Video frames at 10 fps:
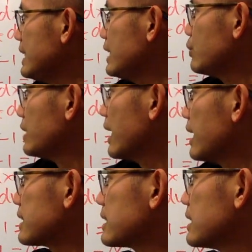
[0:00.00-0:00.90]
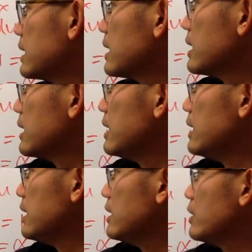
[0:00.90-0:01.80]
e to the x
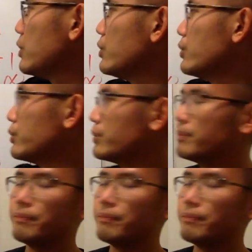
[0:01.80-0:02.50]
du.